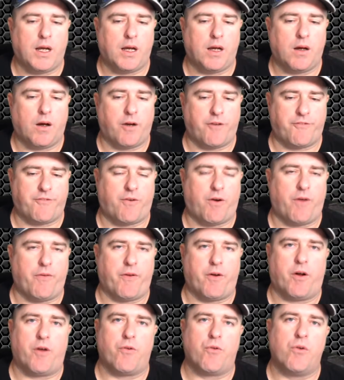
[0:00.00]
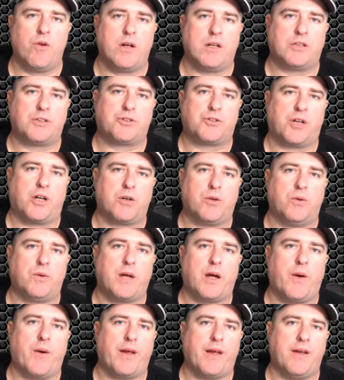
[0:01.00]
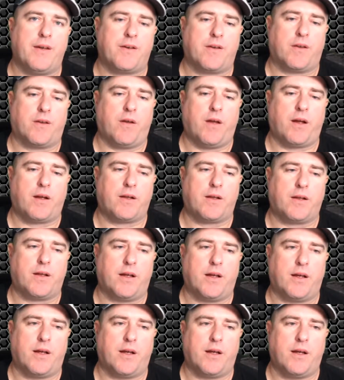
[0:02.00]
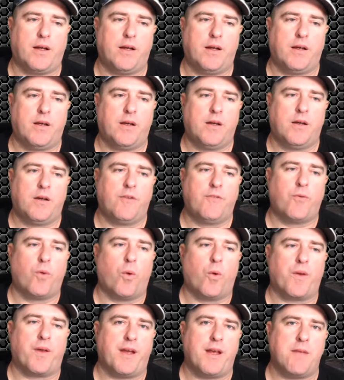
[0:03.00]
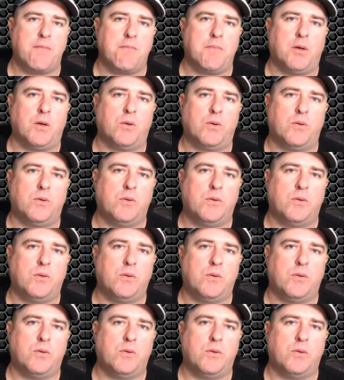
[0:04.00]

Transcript: I'd find that I'd really struggle going into like 14 mil,